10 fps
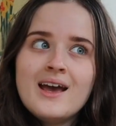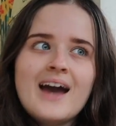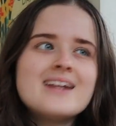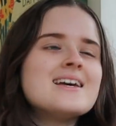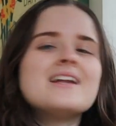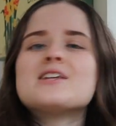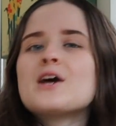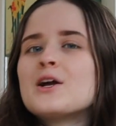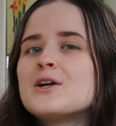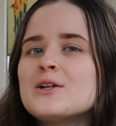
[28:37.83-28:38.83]
I decided
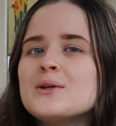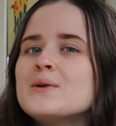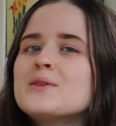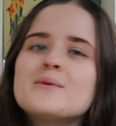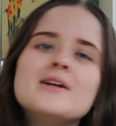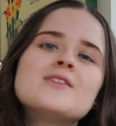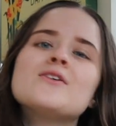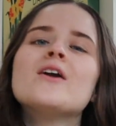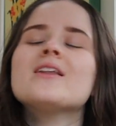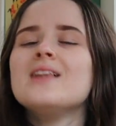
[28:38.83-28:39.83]
to conclude the
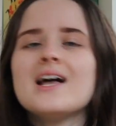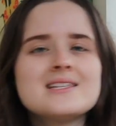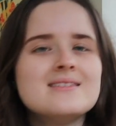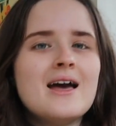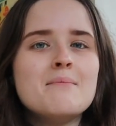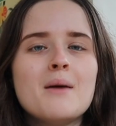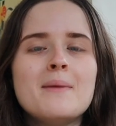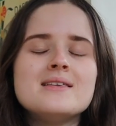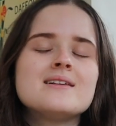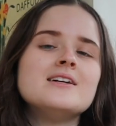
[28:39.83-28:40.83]
readathon last night by
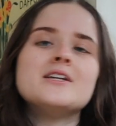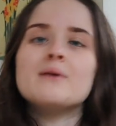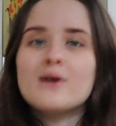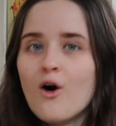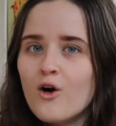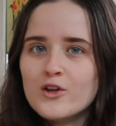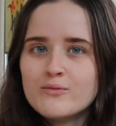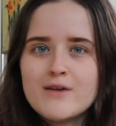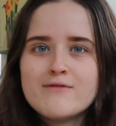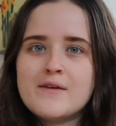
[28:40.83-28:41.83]
basically doing all of
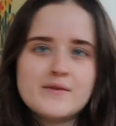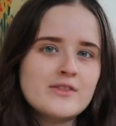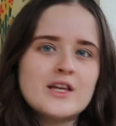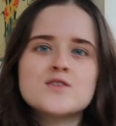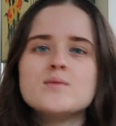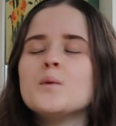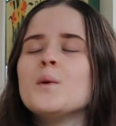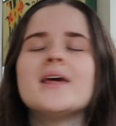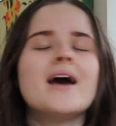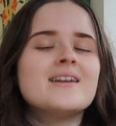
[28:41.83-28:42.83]
my favourite things from the
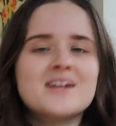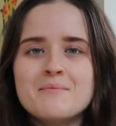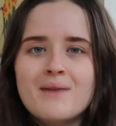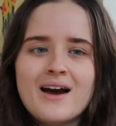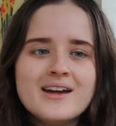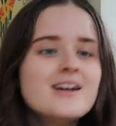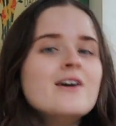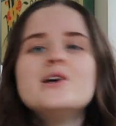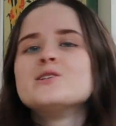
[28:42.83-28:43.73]
weekend combined.